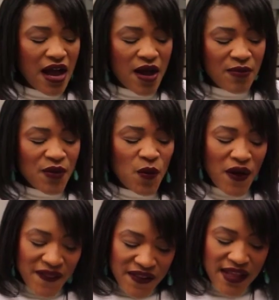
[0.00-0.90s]
Um, the
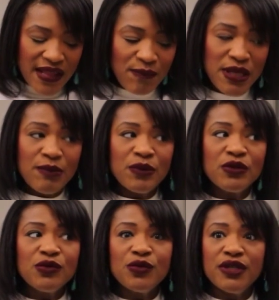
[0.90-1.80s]
one thing that
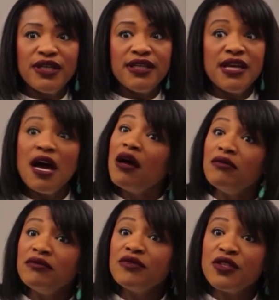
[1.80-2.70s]
people would
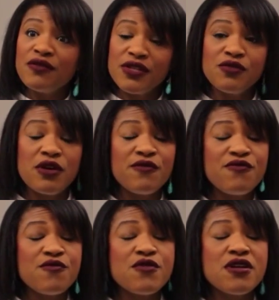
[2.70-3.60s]
come to the restaurant
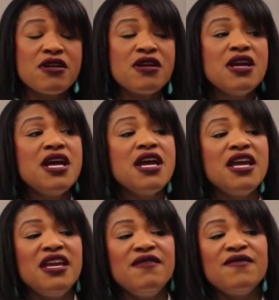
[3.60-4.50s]
for,
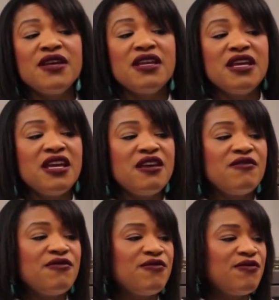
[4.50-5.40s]
even
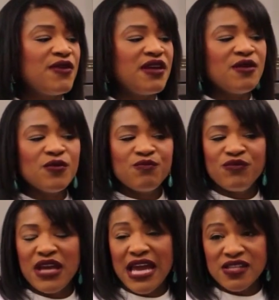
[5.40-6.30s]
if, if
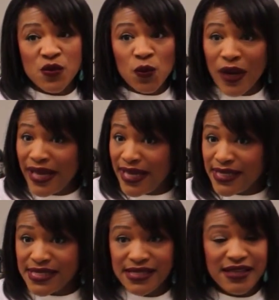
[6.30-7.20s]
they had to
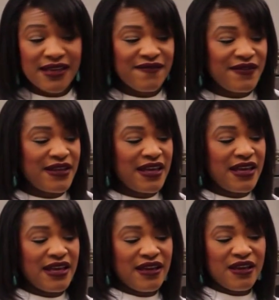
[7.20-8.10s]
wait, if
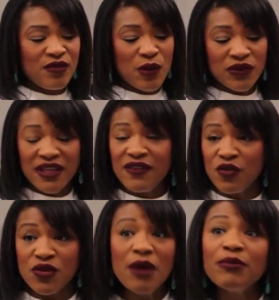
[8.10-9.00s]
they, they would leave
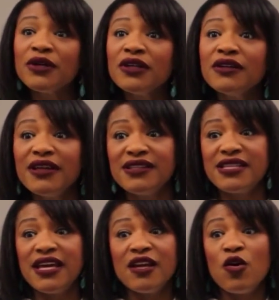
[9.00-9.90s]
their number and
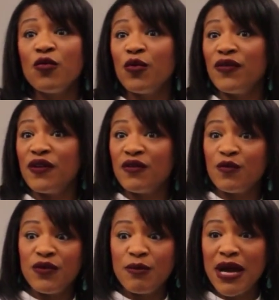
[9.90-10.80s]
say, oh, when, they're,
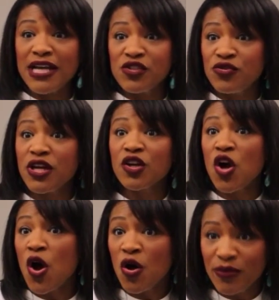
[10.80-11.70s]
when the pies are done,
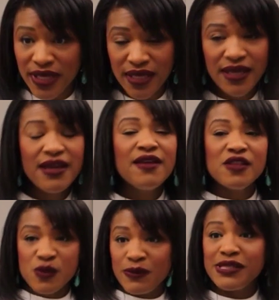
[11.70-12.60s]
call me.
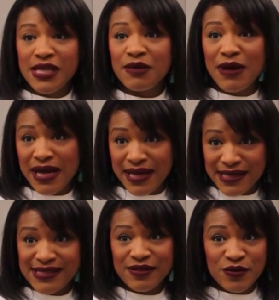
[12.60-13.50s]
The sweet potato
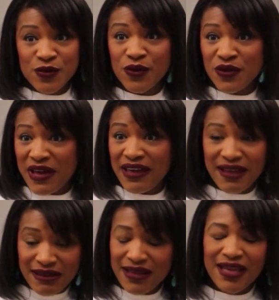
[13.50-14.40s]
pies, those were like
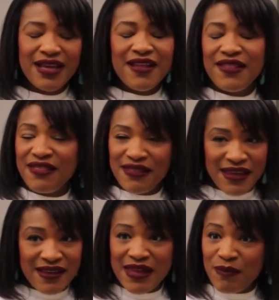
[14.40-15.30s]
the
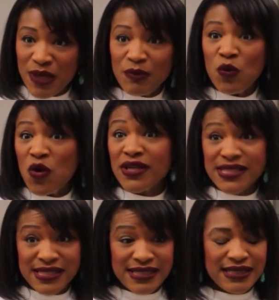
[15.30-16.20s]
thing that people
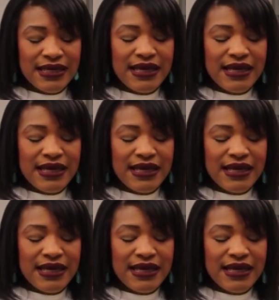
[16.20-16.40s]
wanted.